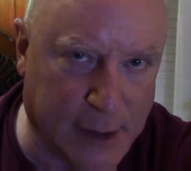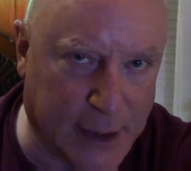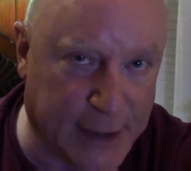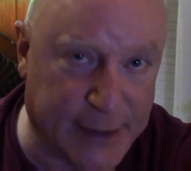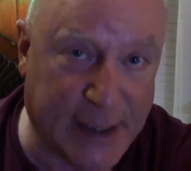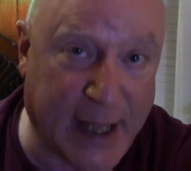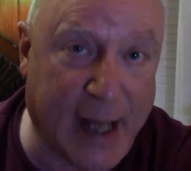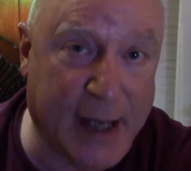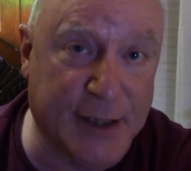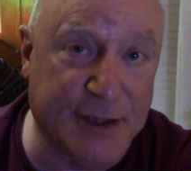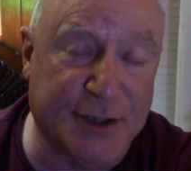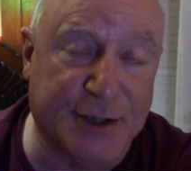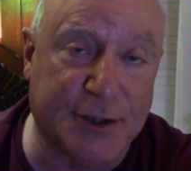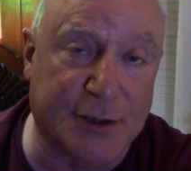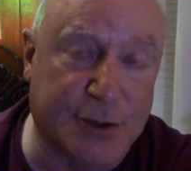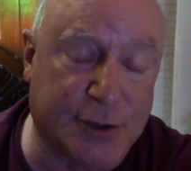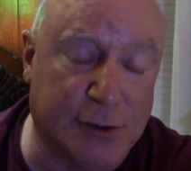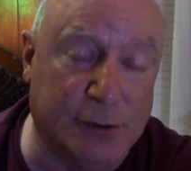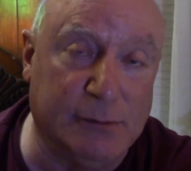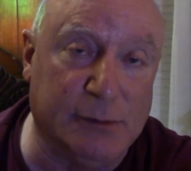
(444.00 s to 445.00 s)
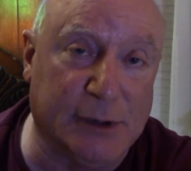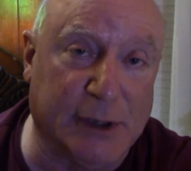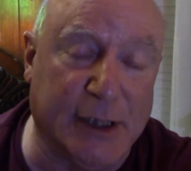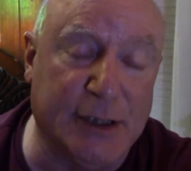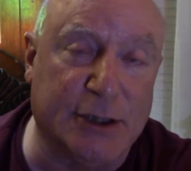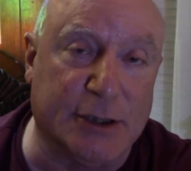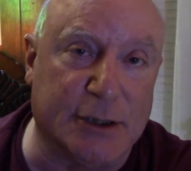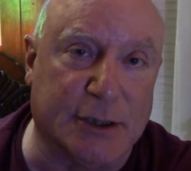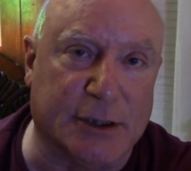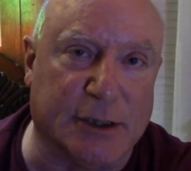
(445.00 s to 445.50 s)
And that is the true
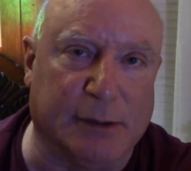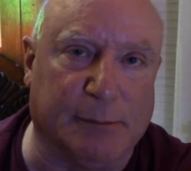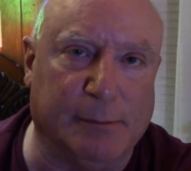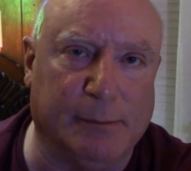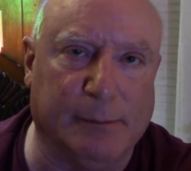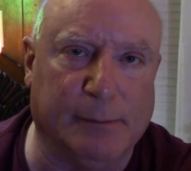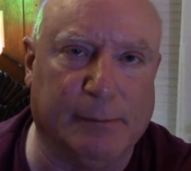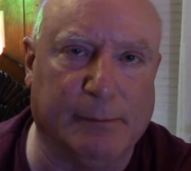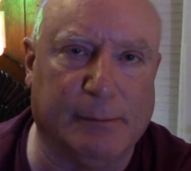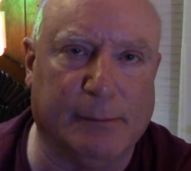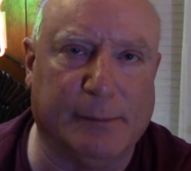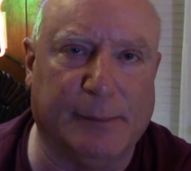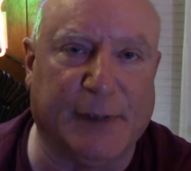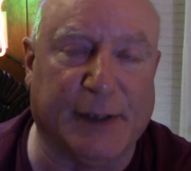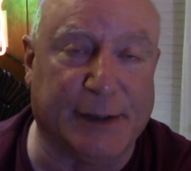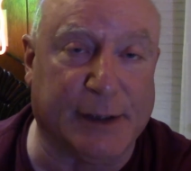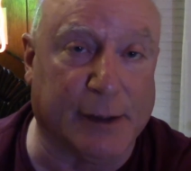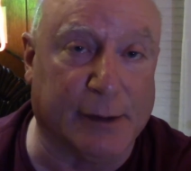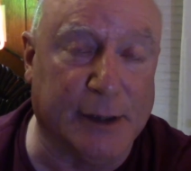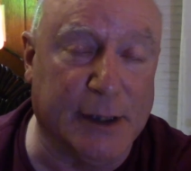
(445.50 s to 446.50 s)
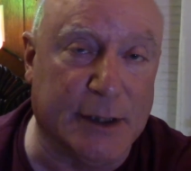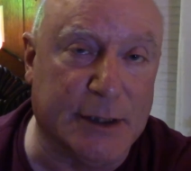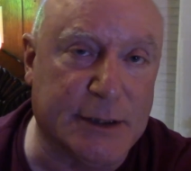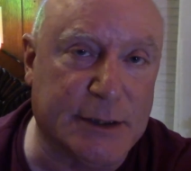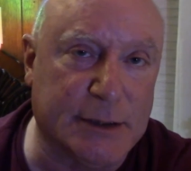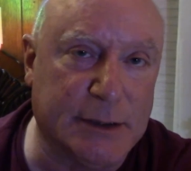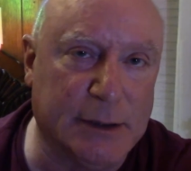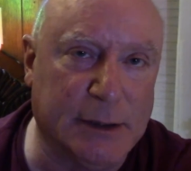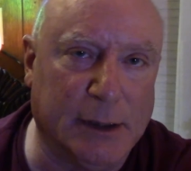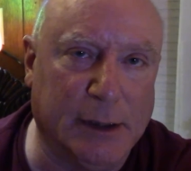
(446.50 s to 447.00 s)
relationship that there
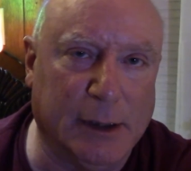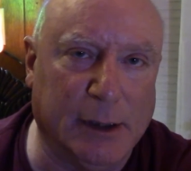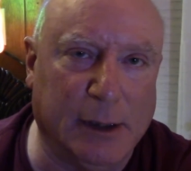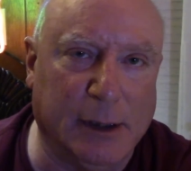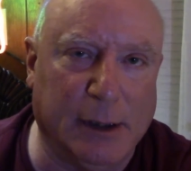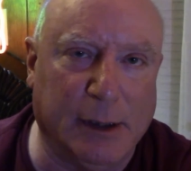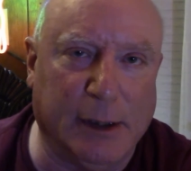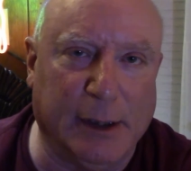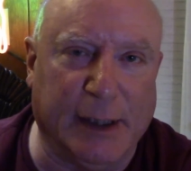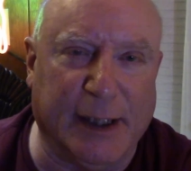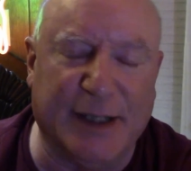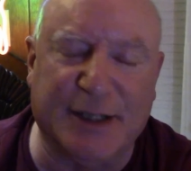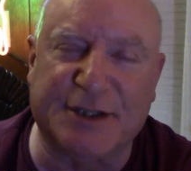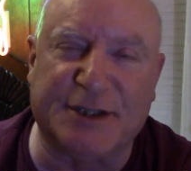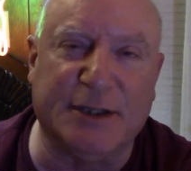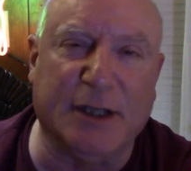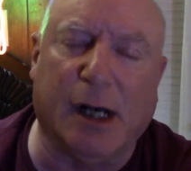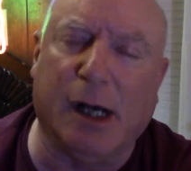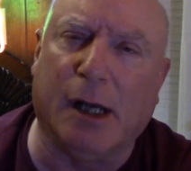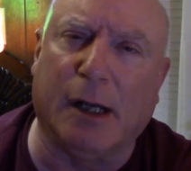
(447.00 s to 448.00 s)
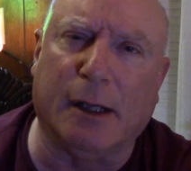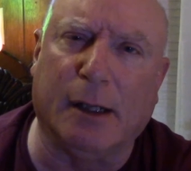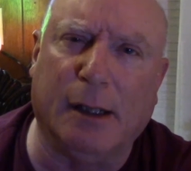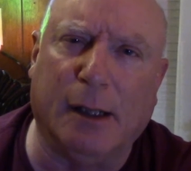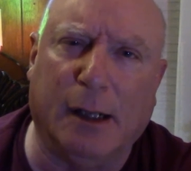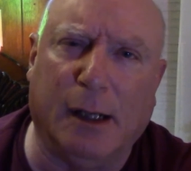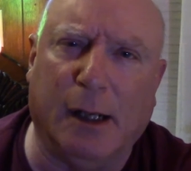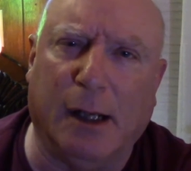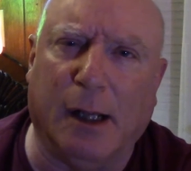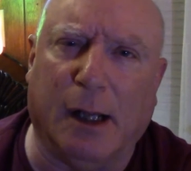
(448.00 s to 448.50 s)
is. It is not
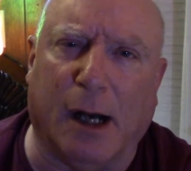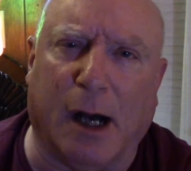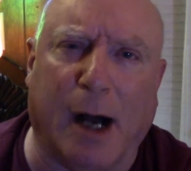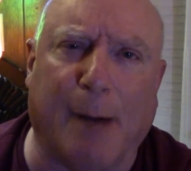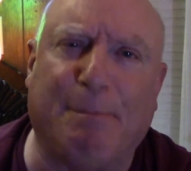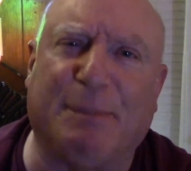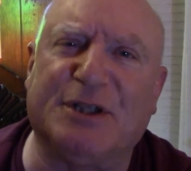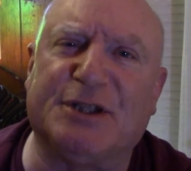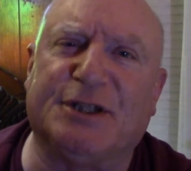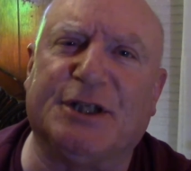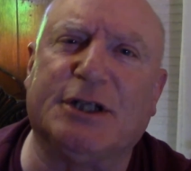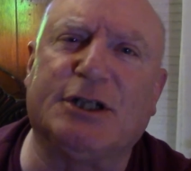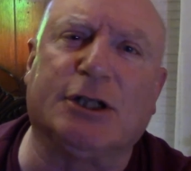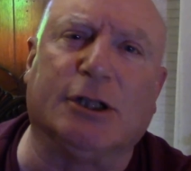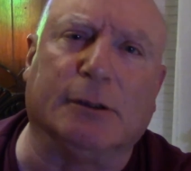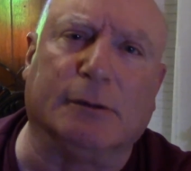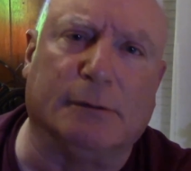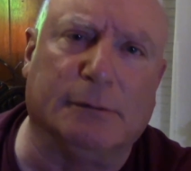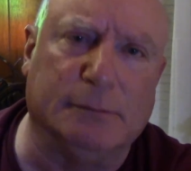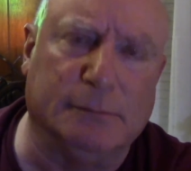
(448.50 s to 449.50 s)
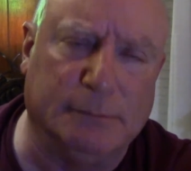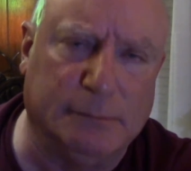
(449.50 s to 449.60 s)
oppositional.